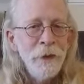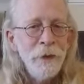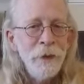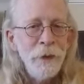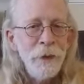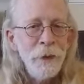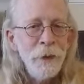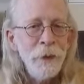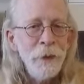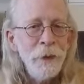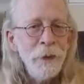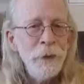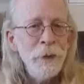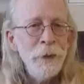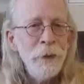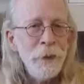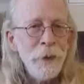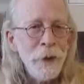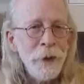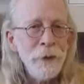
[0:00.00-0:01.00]
do you
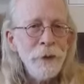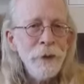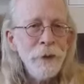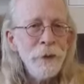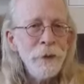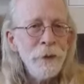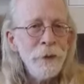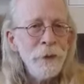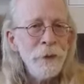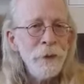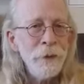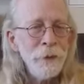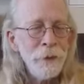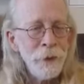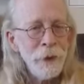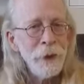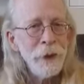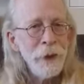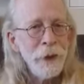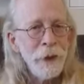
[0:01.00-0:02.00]
want to
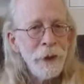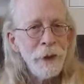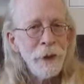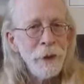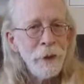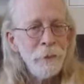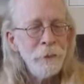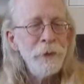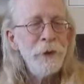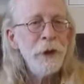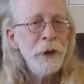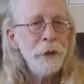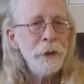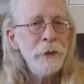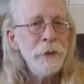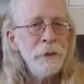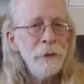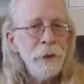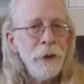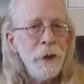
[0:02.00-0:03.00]
really
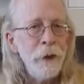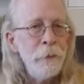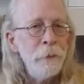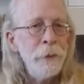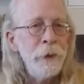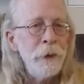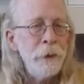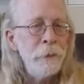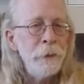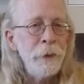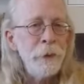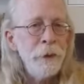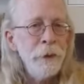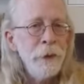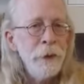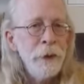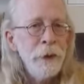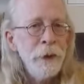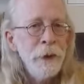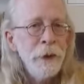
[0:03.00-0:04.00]
objectify people
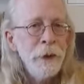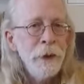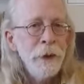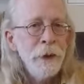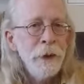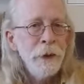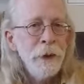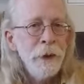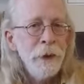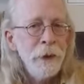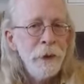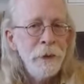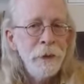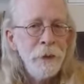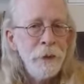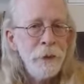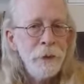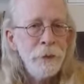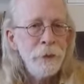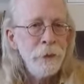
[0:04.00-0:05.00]
in
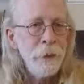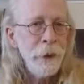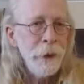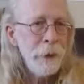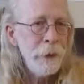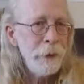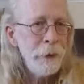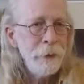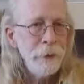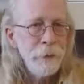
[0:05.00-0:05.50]
this way?